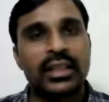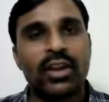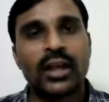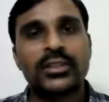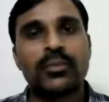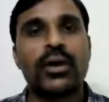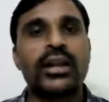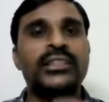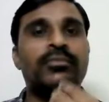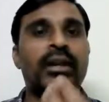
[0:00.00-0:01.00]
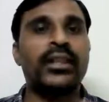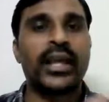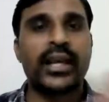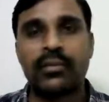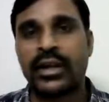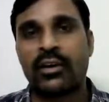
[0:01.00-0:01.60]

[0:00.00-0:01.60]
they will also participate in the economic